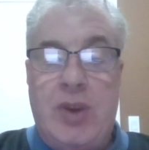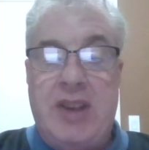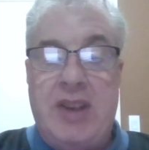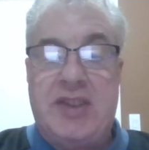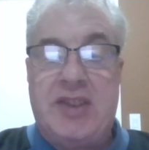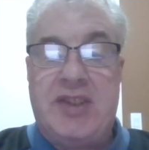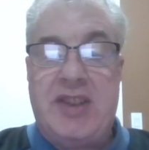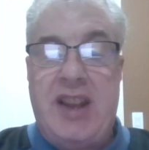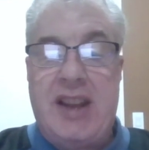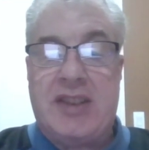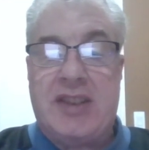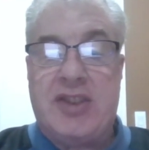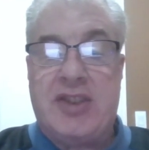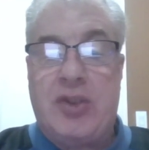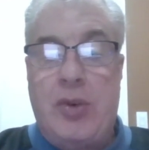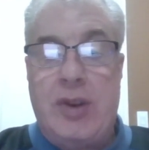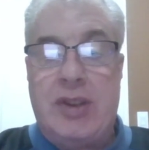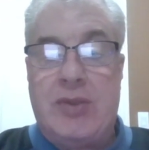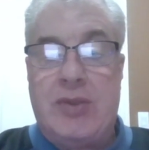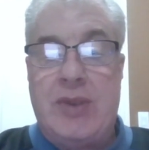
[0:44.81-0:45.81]
In race 6,
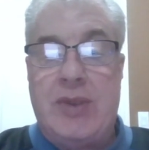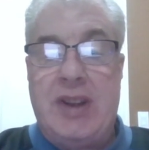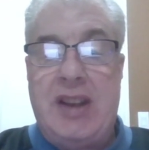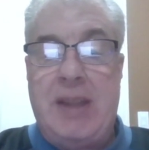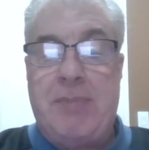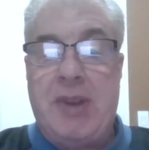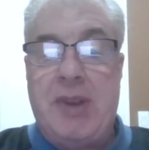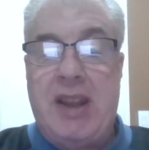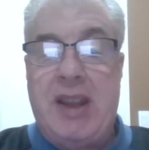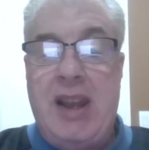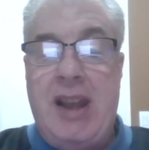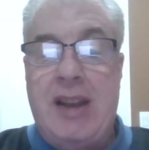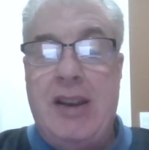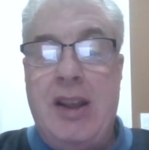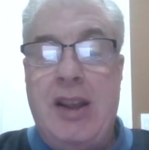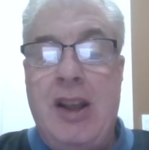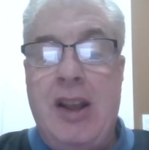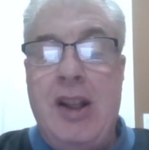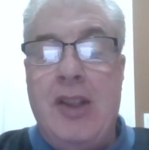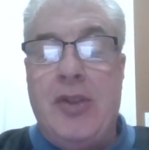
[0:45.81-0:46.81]
going 3 deep
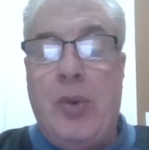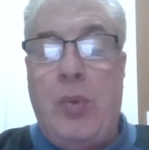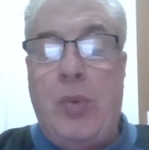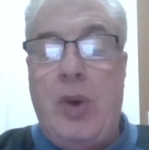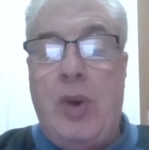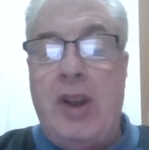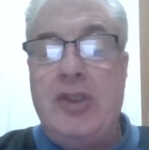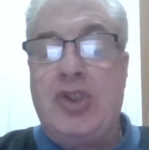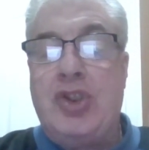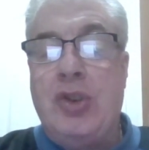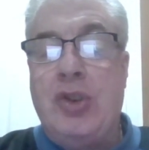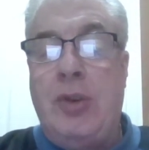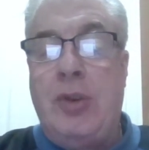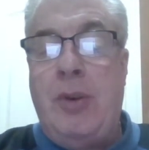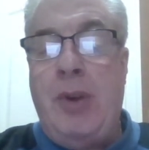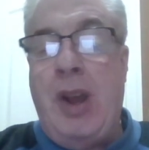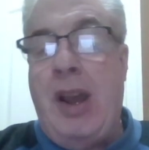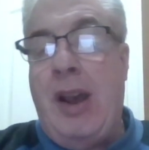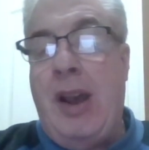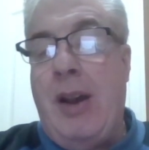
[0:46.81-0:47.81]
again. The 1,
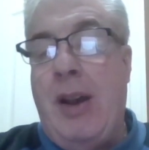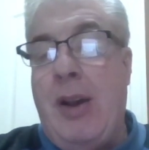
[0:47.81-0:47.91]
Juke.